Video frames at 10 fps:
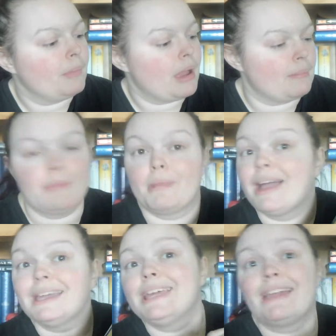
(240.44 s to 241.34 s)
I'm not
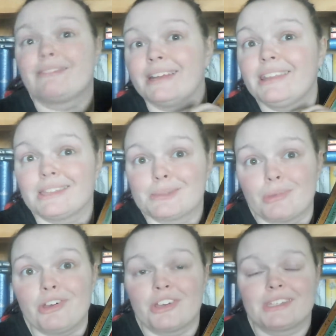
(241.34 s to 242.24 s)
gonna get rid of these
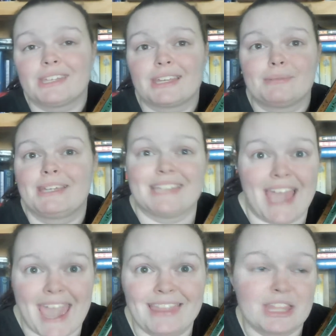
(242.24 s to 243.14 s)
books, like, because I
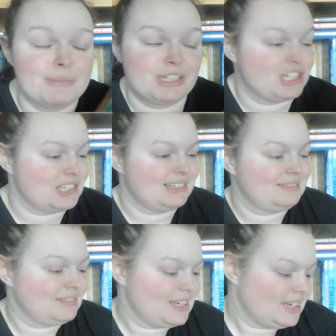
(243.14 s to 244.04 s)
hate them. It's just,
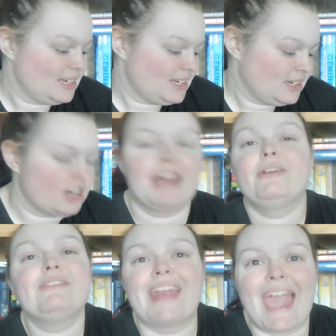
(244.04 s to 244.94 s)
or I don't
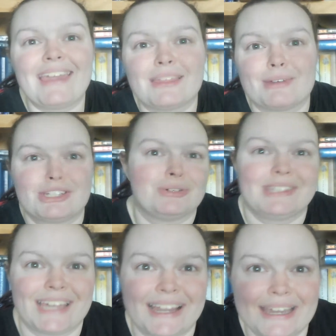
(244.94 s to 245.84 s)
even hate them, I just don't get
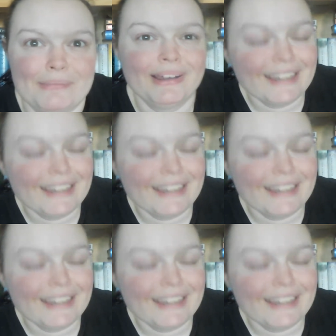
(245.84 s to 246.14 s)
the hype.